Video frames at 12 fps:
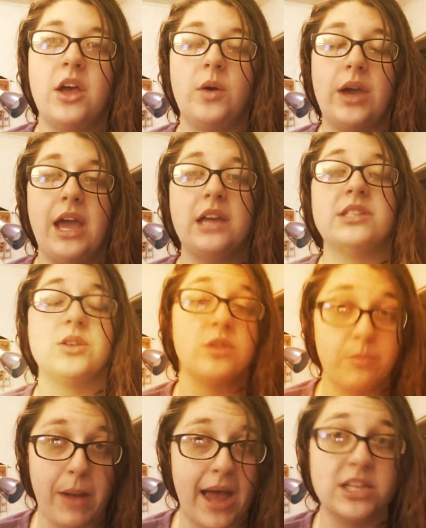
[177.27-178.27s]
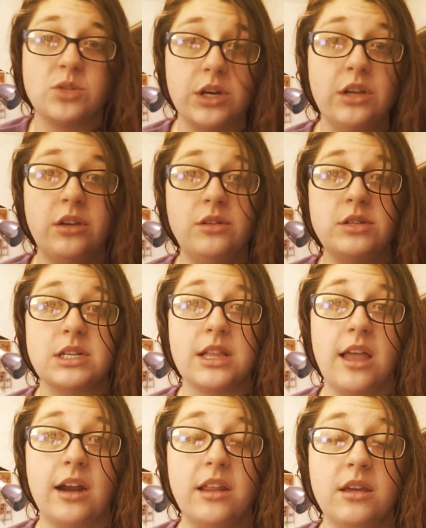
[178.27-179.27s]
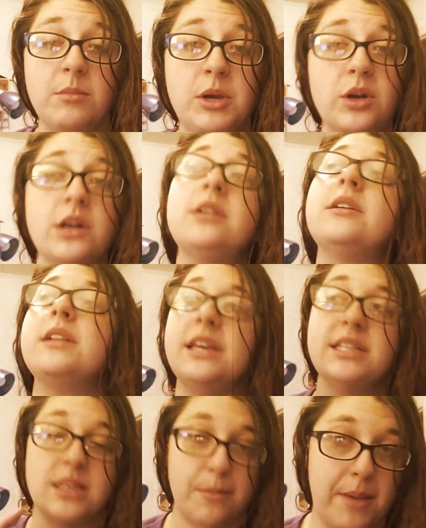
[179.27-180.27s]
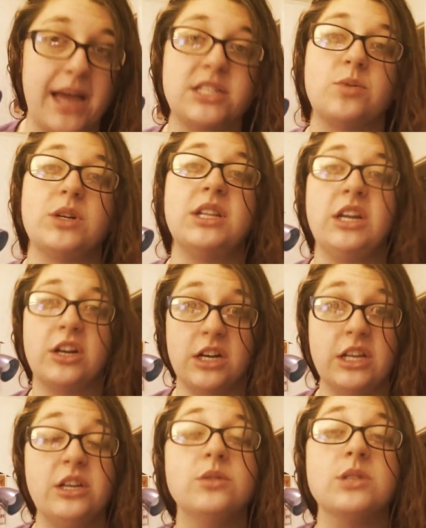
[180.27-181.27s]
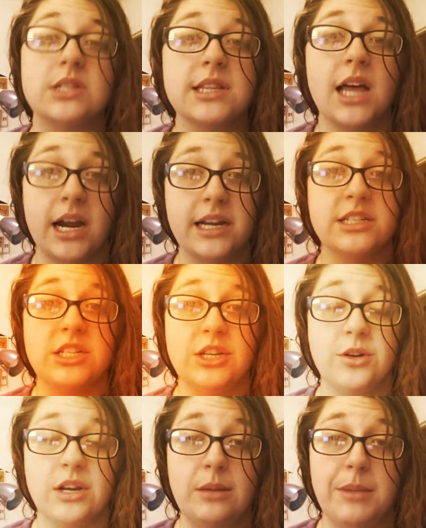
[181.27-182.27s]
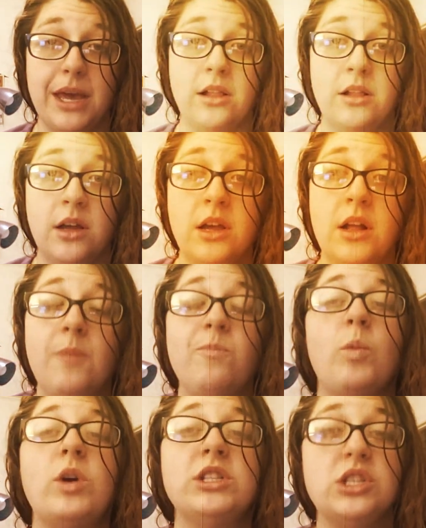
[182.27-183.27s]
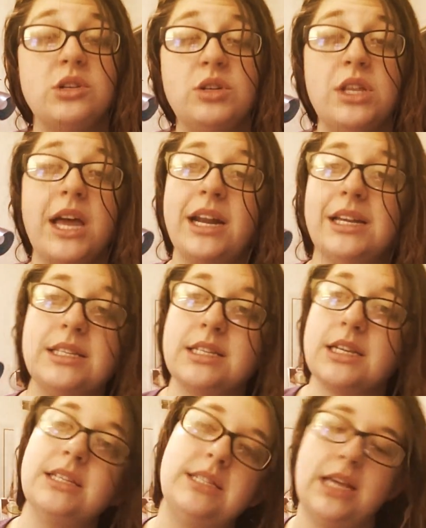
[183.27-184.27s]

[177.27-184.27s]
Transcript: Okay, so the password you use to log into the computer is the password that you're going to use to log into your email. Once you do that, it's going to